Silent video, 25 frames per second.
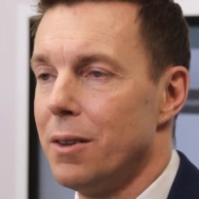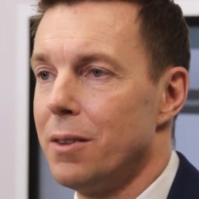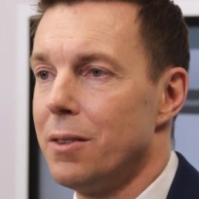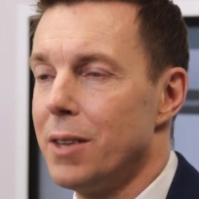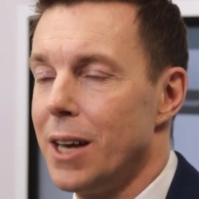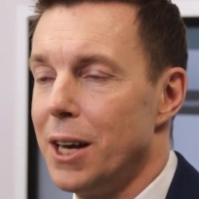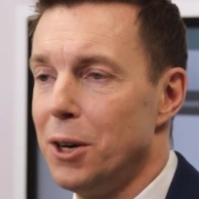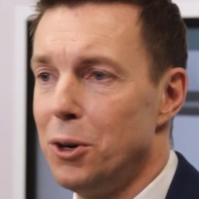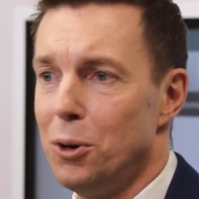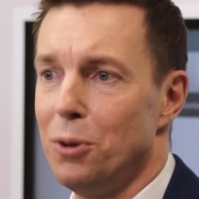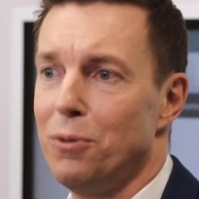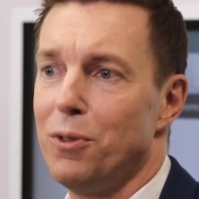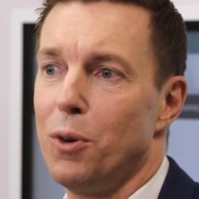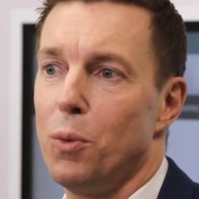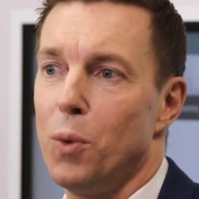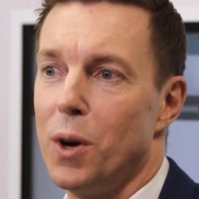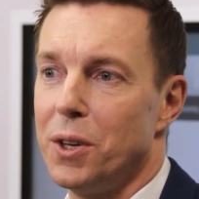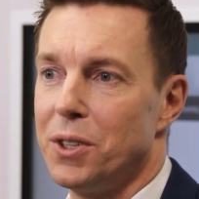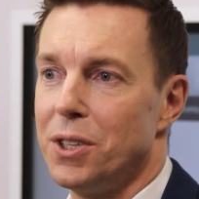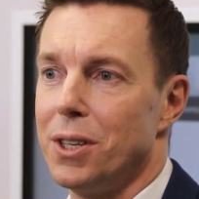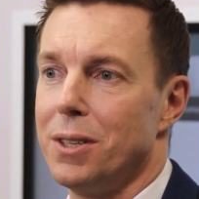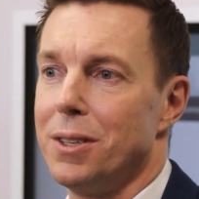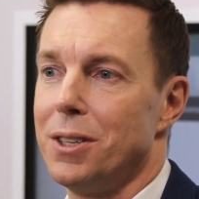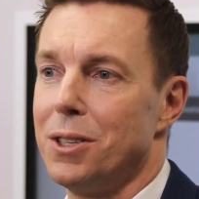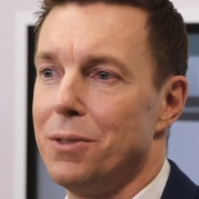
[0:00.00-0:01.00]
Thank you for
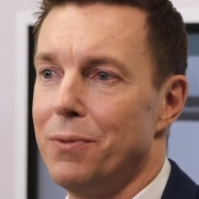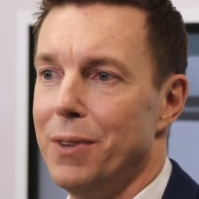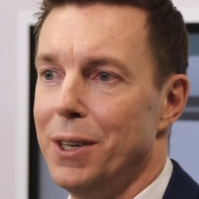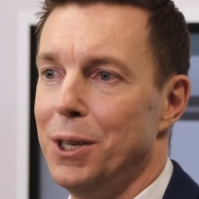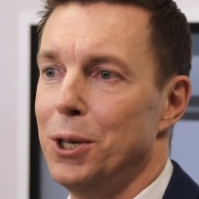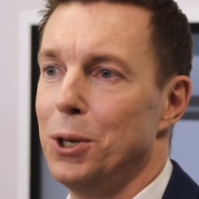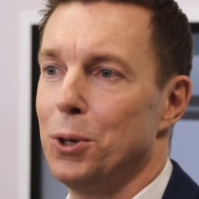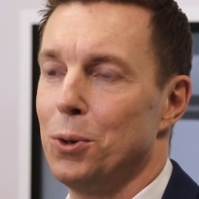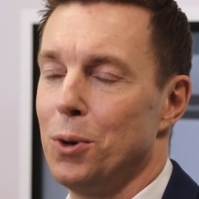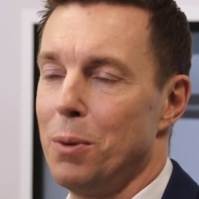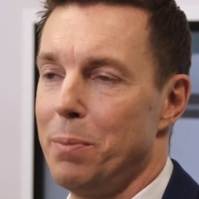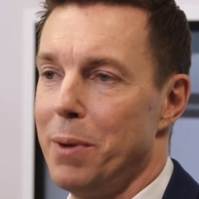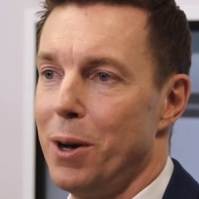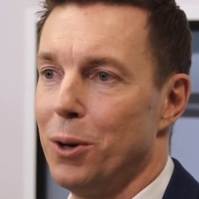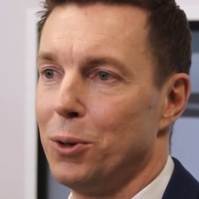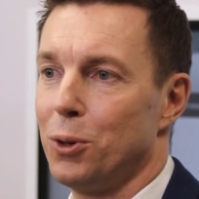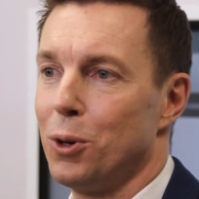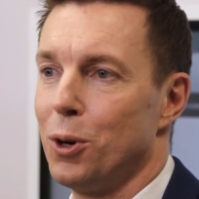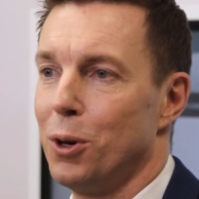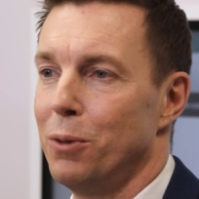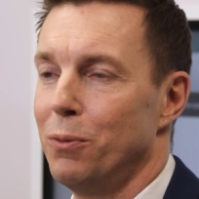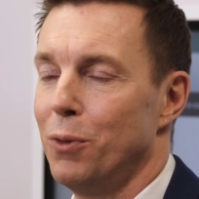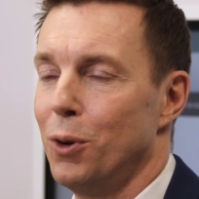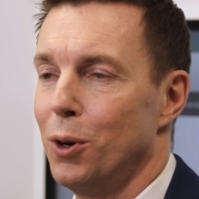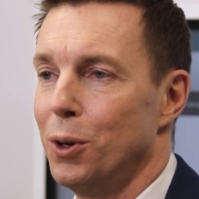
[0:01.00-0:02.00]
watching this video about
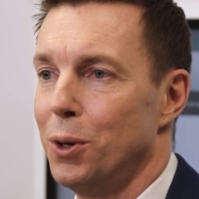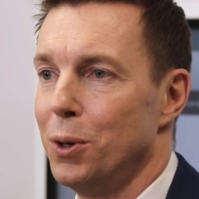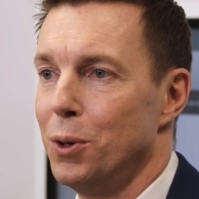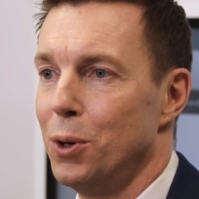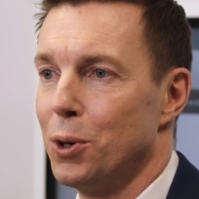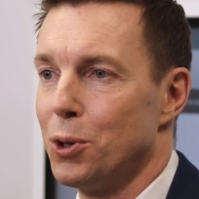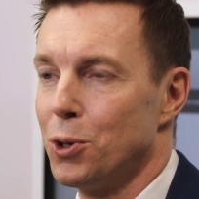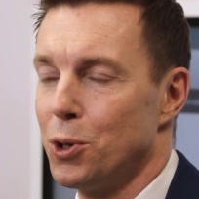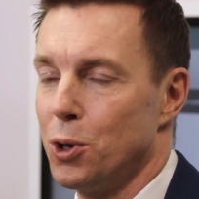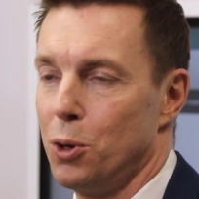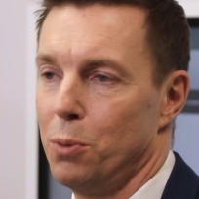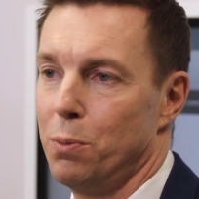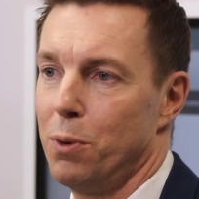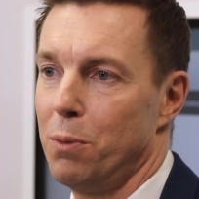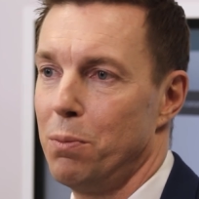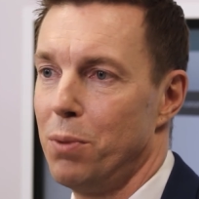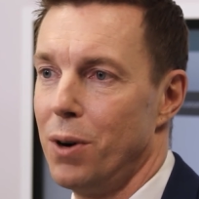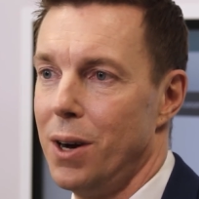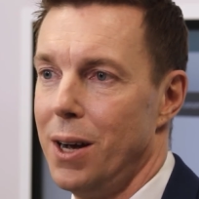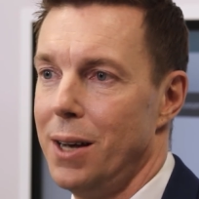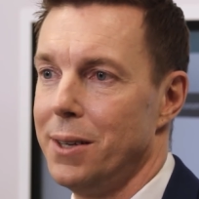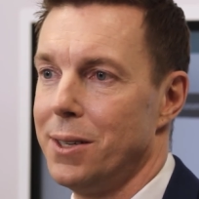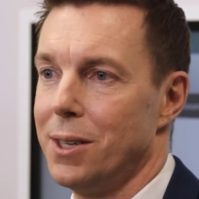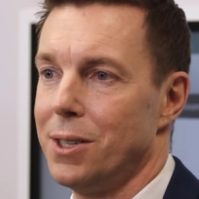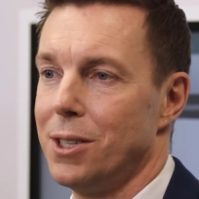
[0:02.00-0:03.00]
converting your sole
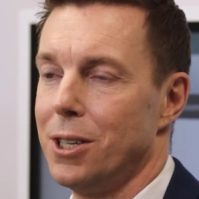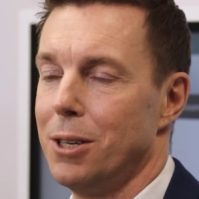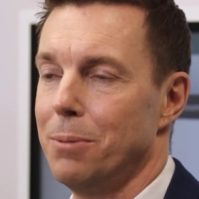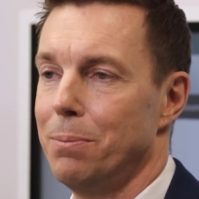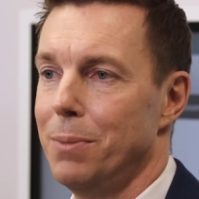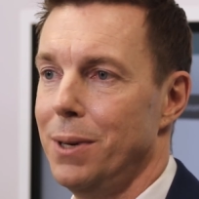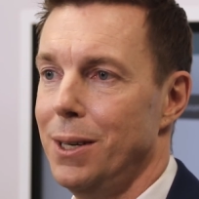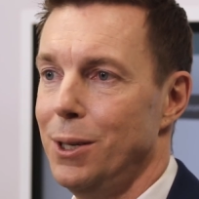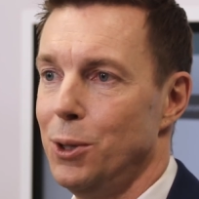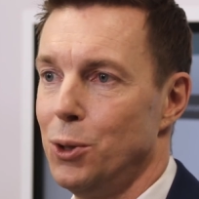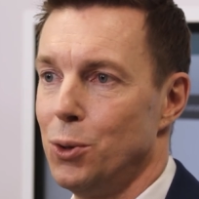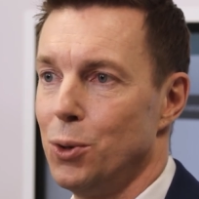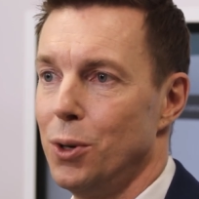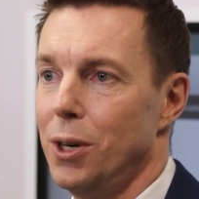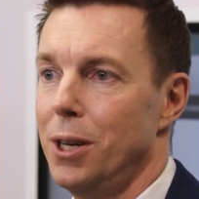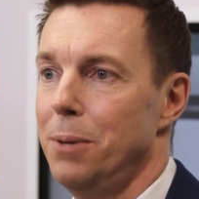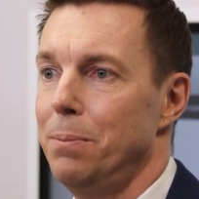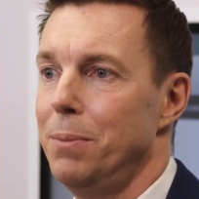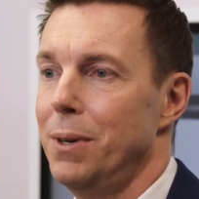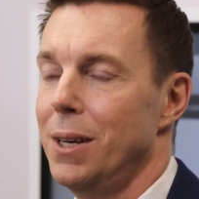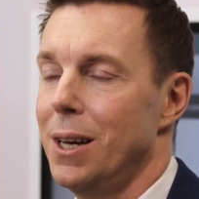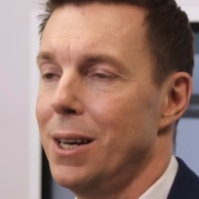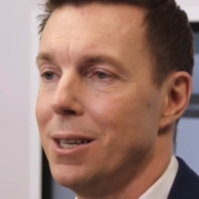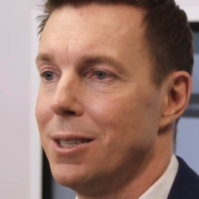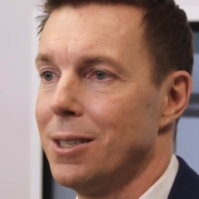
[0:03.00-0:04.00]
proprietorship into an
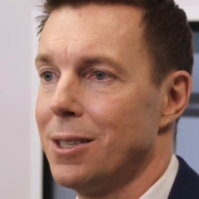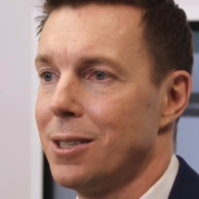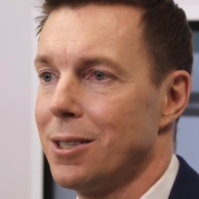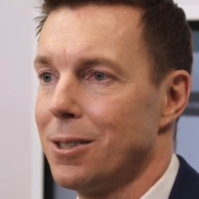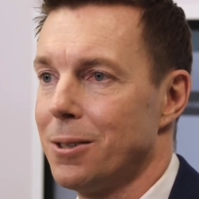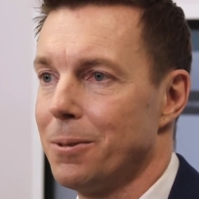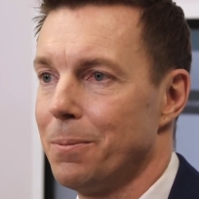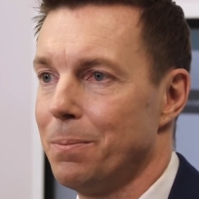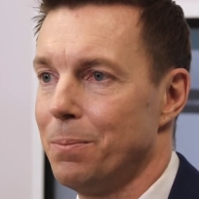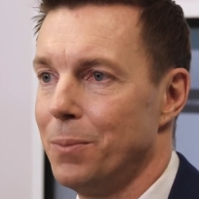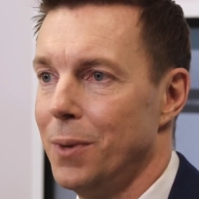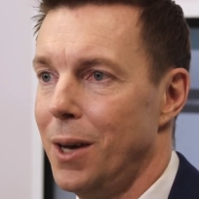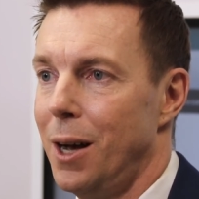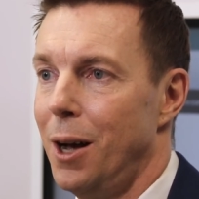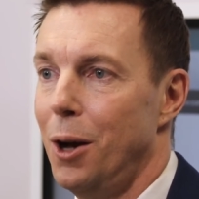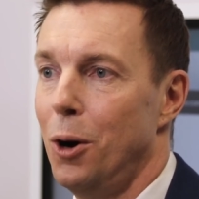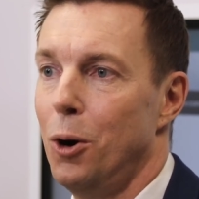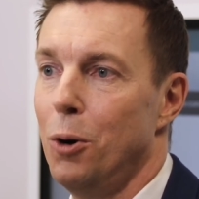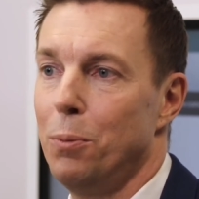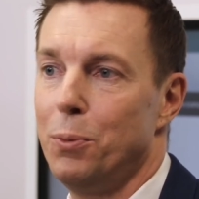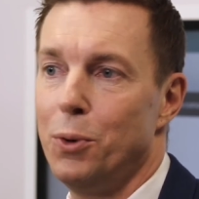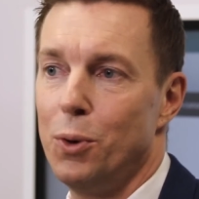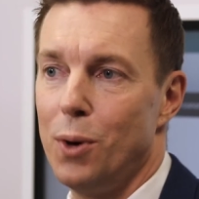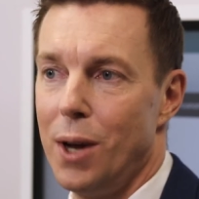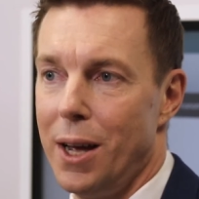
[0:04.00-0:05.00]
ApS. I
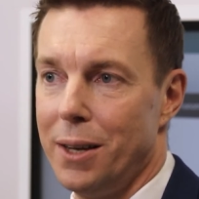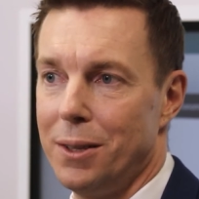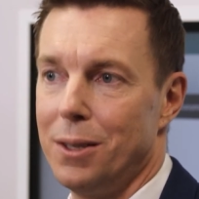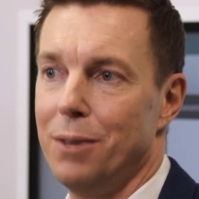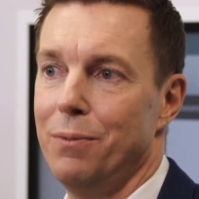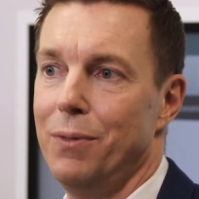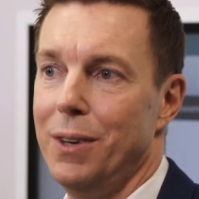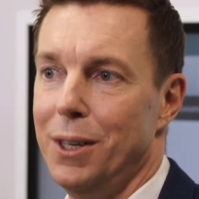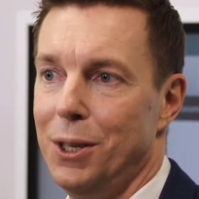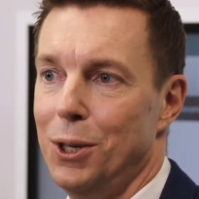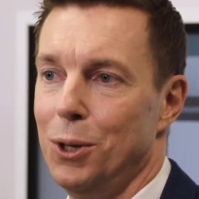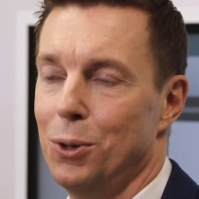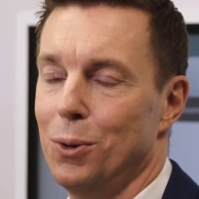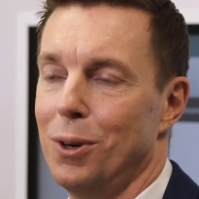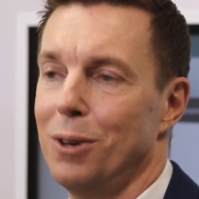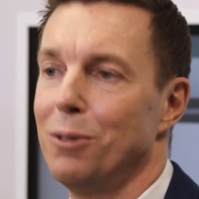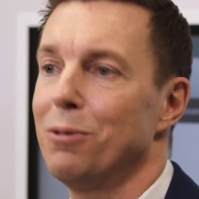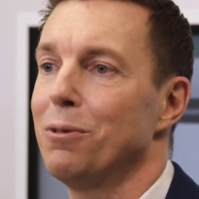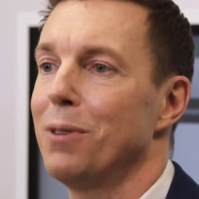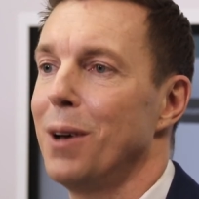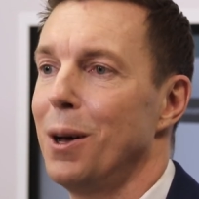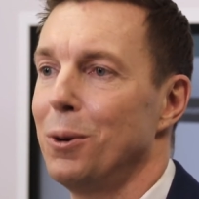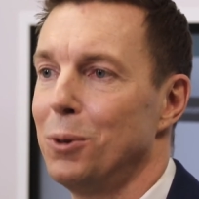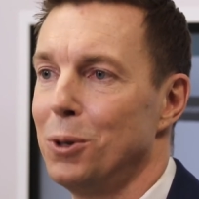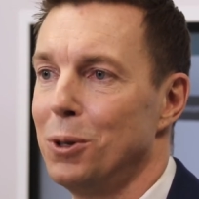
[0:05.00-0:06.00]
hope you liked the video and
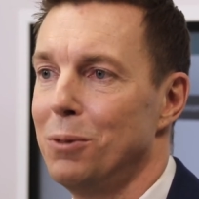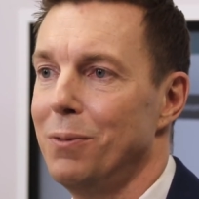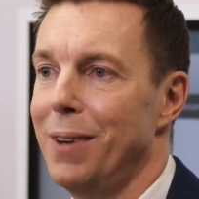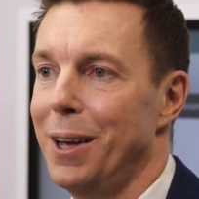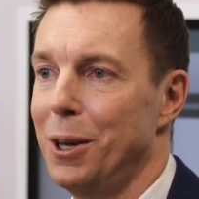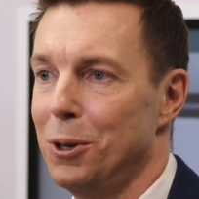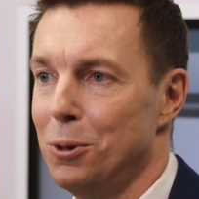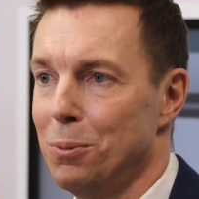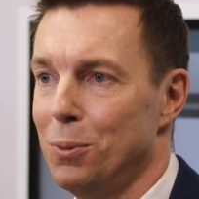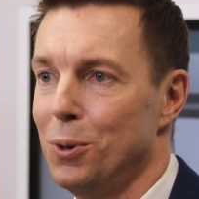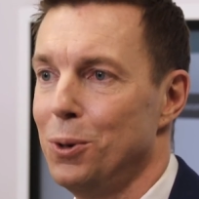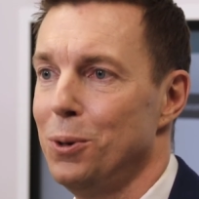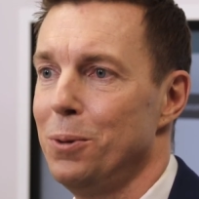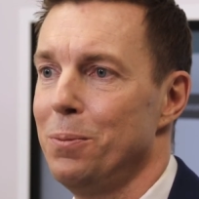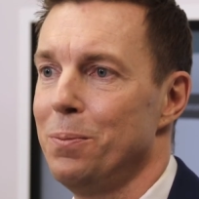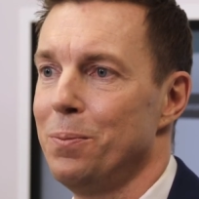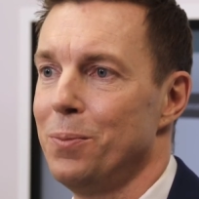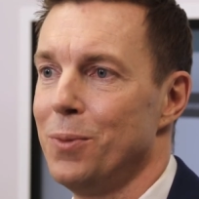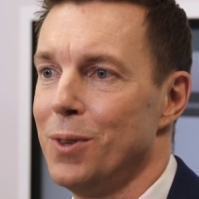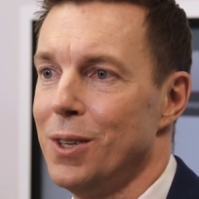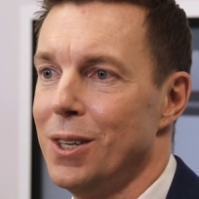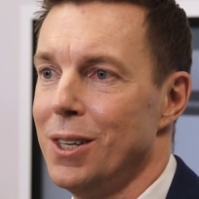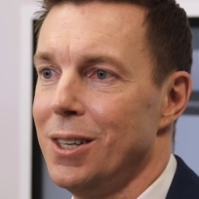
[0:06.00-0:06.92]
found it valuable.